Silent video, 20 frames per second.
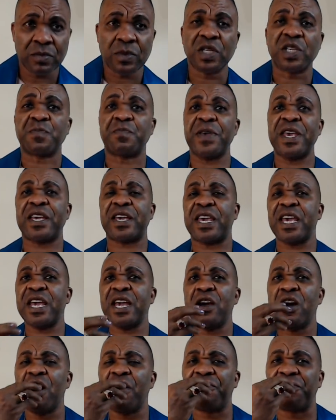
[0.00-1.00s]

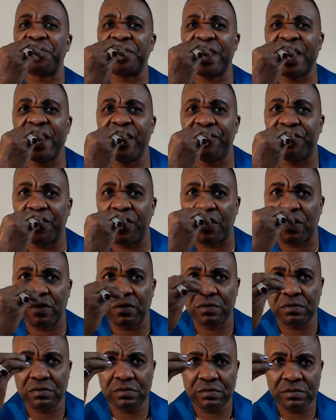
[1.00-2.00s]
Speaking of evil,
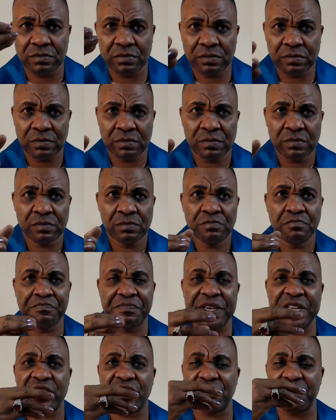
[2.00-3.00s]

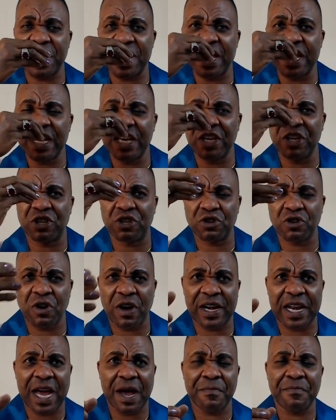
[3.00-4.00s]
betraying each
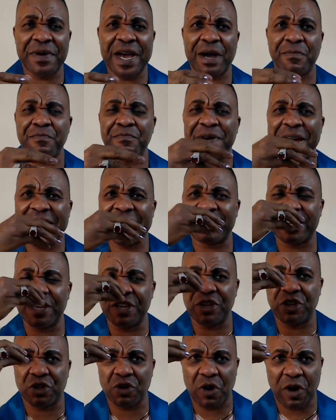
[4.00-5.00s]
other, backbiting
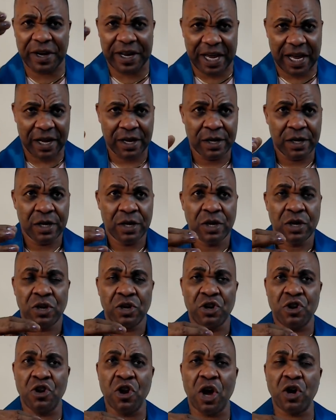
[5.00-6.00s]
each other,
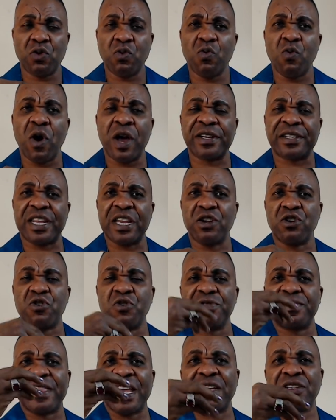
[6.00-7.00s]
not wanting
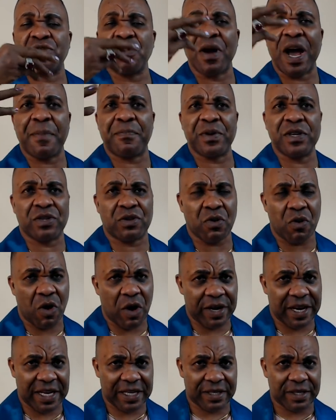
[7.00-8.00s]
good things to happen to
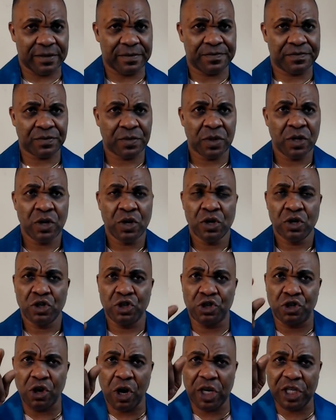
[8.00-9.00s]
others.
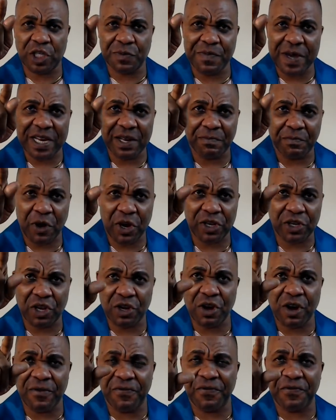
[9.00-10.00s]
Judgment, pointing
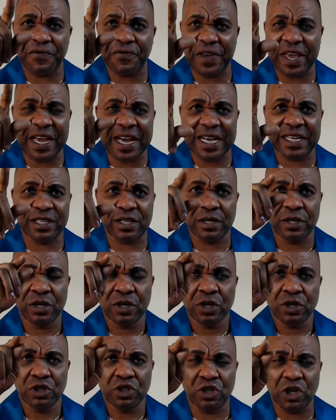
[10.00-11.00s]
of fingers.
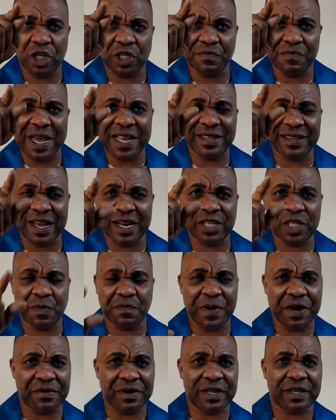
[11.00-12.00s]
Judgmental
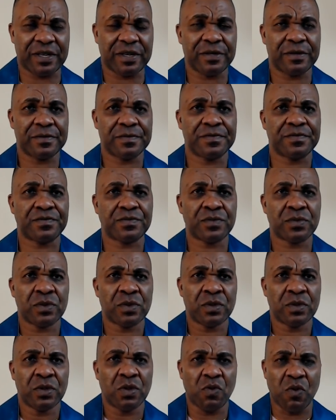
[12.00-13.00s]
spirit.
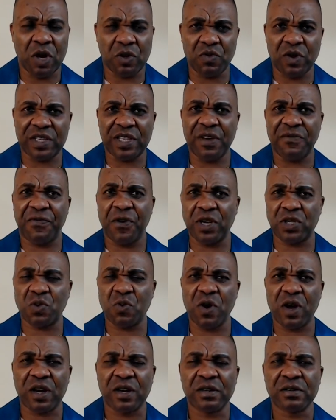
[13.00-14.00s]
What was the first
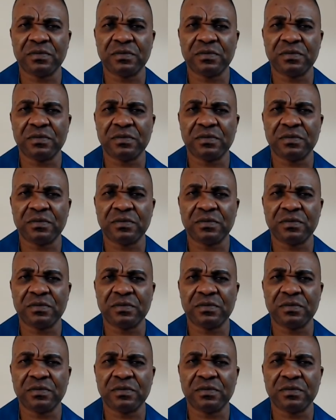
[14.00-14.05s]
one?